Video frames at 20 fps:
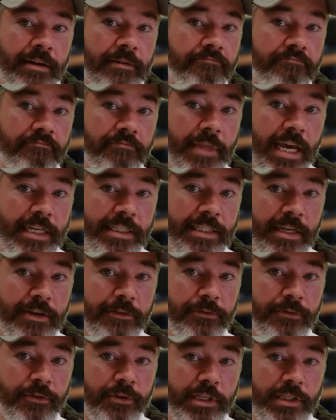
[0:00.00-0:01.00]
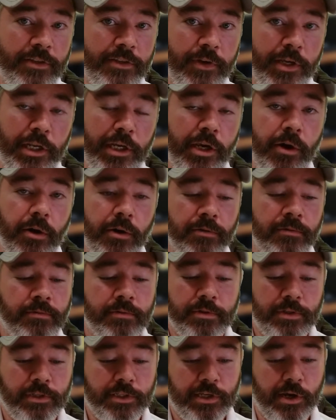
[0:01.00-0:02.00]
that's it for this video.
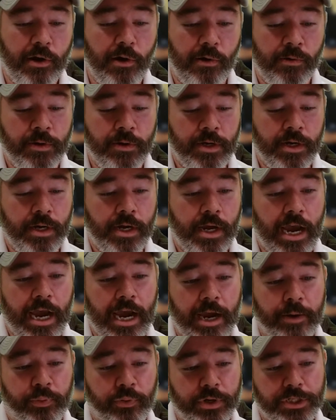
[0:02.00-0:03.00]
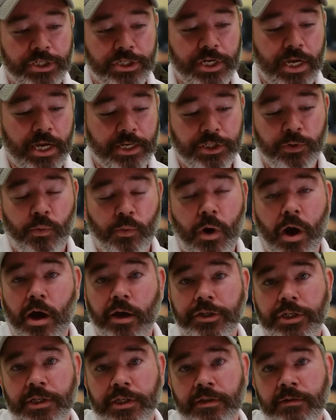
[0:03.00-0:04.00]
So I appreciate you
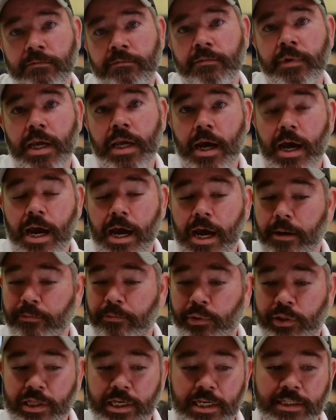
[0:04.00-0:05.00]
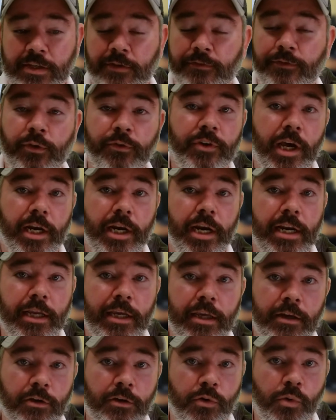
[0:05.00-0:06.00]
watching. Please, if you've got
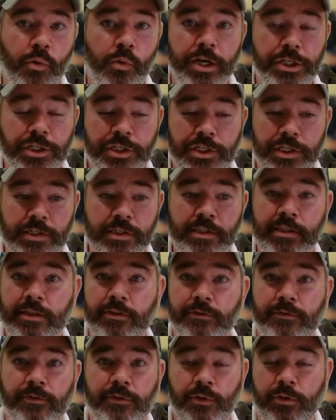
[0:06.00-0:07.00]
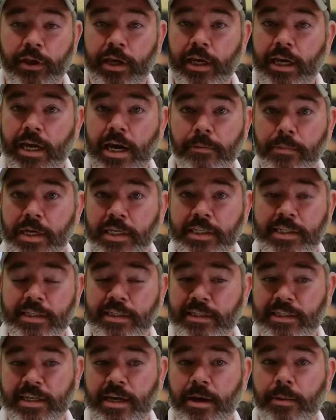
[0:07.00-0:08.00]
any questions, if you think I missed
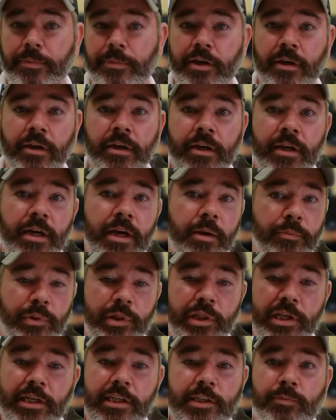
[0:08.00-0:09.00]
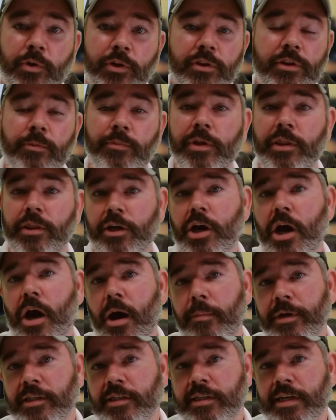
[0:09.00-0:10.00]
something, please put them in the
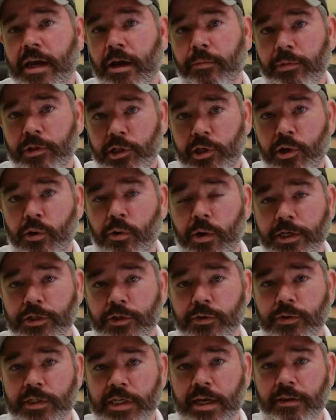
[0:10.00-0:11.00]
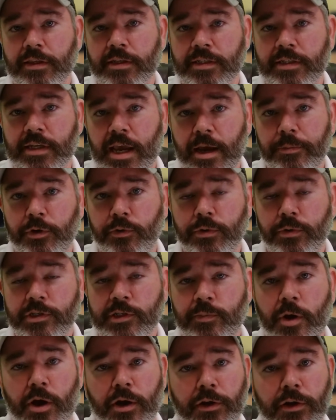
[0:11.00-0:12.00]
comments down below. I do take the time to
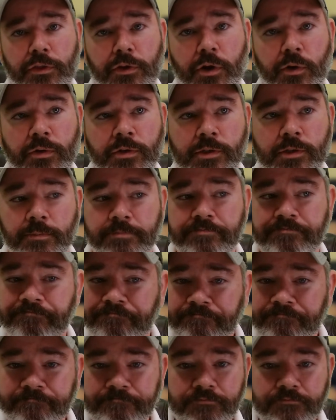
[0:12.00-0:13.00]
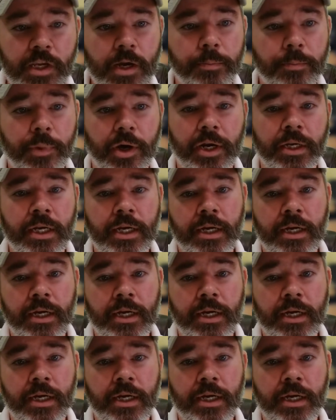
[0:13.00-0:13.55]
respond to those. But